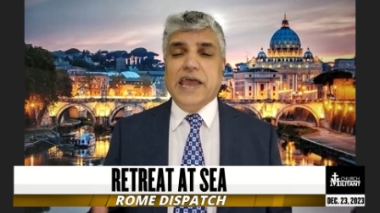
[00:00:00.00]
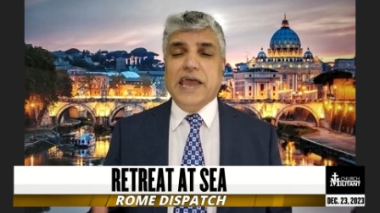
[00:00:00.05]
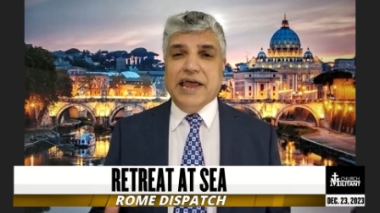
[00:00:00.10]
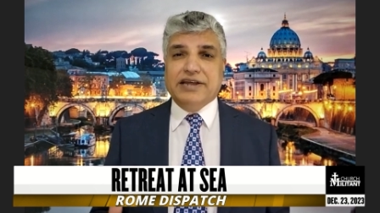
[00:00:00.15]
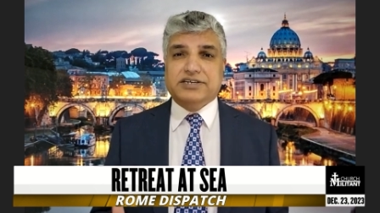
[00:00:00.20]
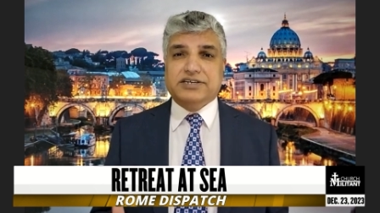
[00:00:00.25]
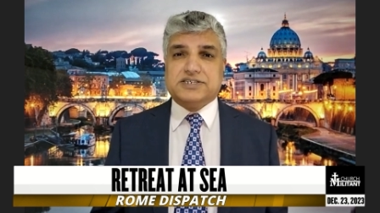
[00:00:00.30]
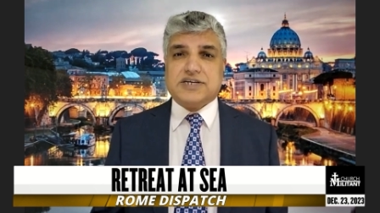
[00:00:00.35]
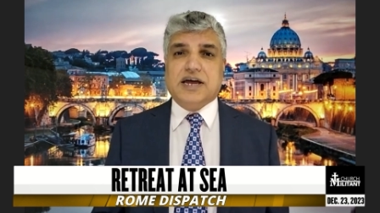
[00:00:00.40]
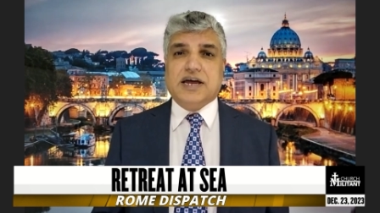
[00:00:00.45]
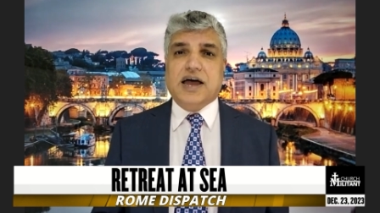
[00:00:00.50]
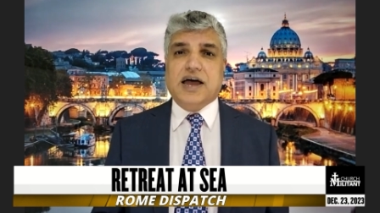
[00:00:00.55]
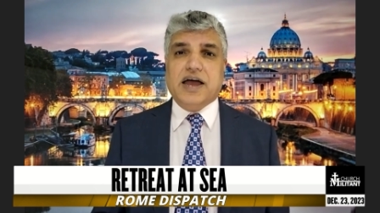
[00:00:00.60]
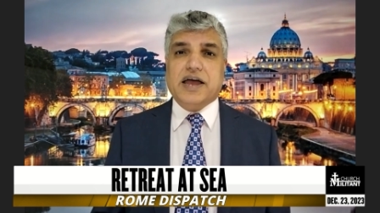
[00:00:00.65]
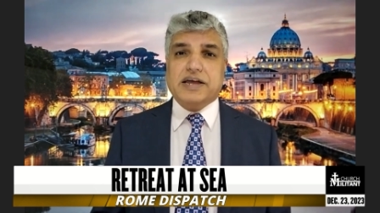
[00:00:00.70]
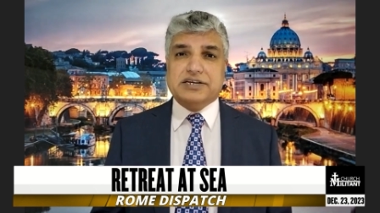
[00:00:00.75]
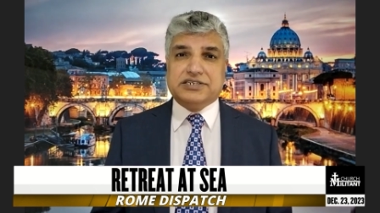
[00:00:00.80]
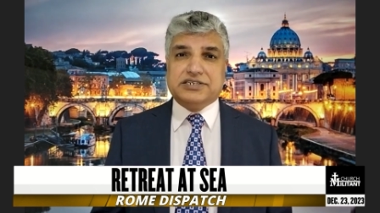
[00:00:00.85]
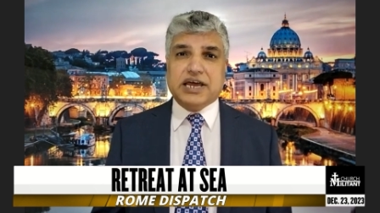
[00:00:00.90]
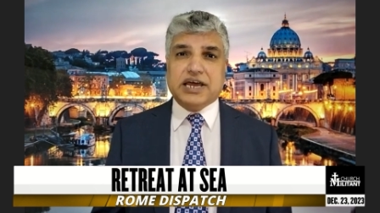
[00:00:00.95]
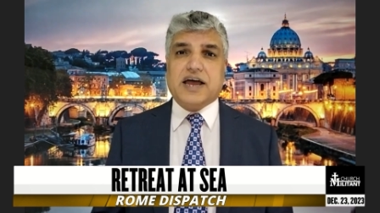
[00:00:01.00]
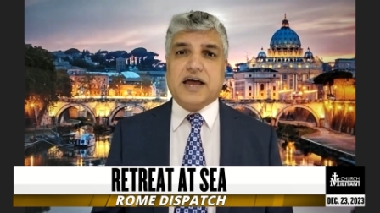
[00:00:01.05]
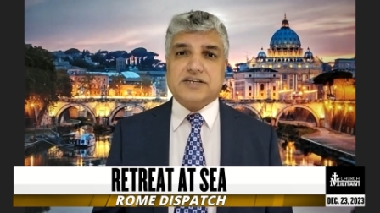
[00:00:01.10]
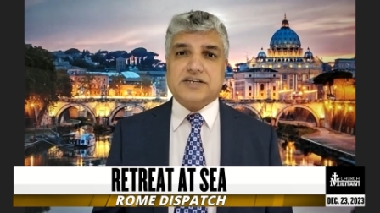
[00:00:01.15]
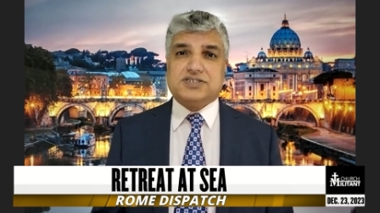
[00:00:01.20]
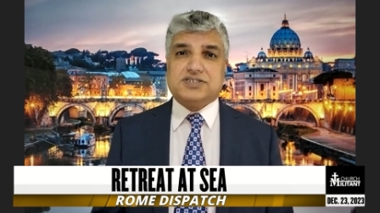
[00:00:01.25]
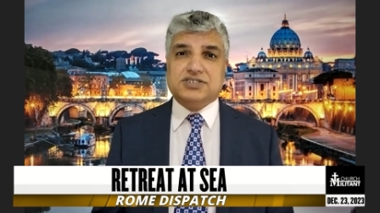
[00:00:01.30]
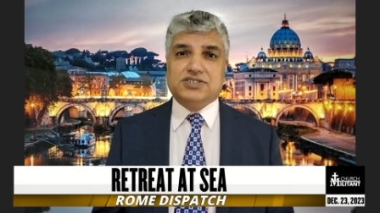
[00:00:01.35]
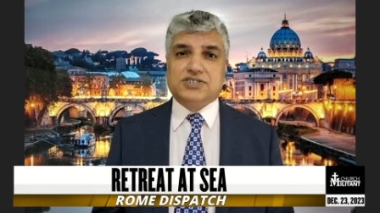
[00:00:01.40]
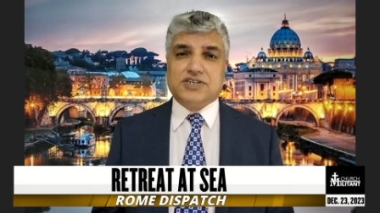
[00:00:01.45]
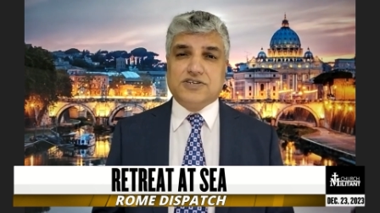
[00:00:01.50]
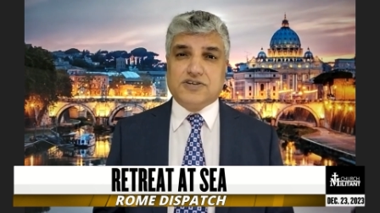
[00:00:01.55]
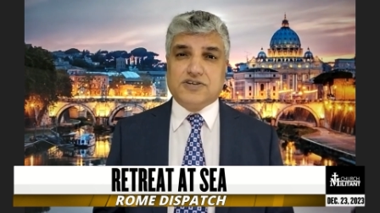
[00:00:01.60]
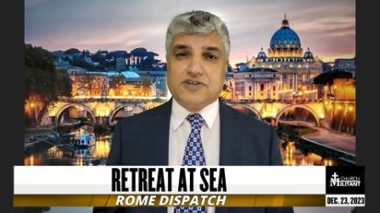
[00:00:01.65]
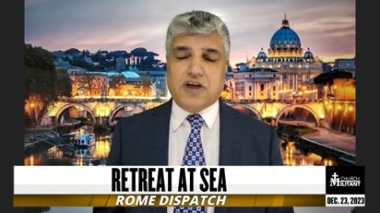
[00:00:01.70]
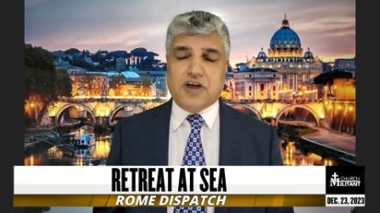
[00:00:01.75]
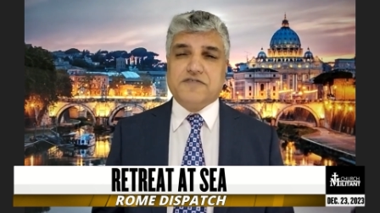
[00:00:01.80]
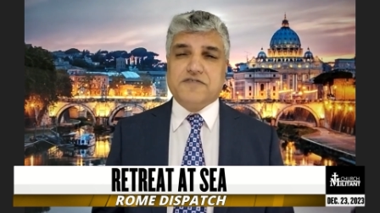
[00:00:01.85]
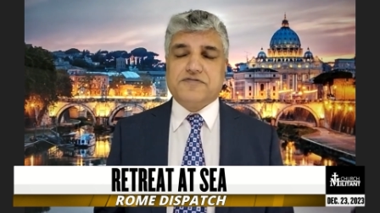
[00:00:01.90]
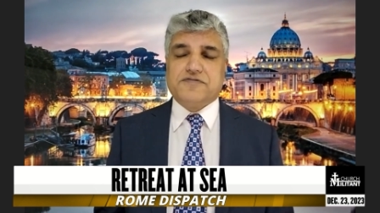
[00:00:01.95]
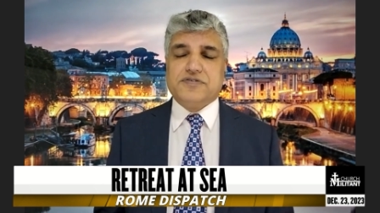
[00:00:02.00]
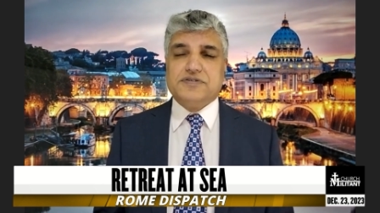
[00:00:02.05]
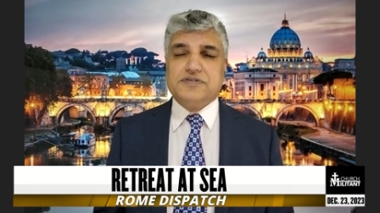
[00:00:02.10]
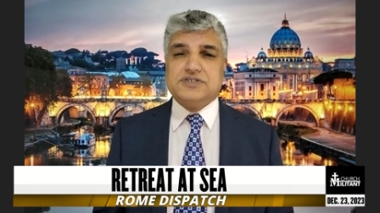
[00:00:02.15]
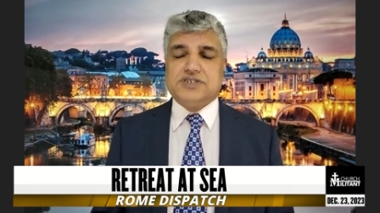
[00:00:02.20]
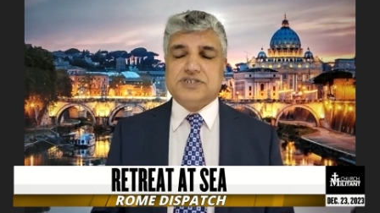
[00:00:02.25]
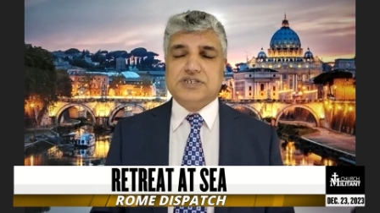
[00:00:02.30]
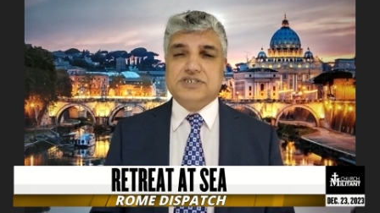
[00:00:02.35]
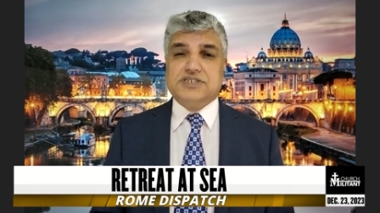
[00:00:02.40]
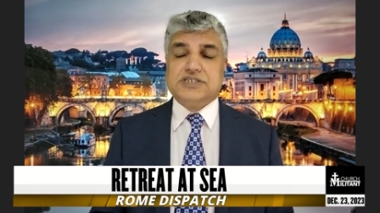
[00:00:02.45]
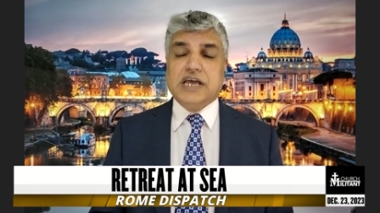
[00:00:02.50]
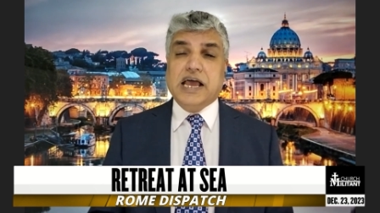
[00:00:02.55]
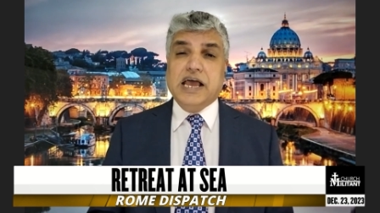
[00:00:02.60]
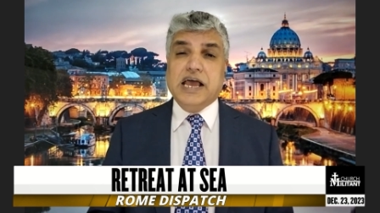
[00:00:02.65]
entire diocesan conferences.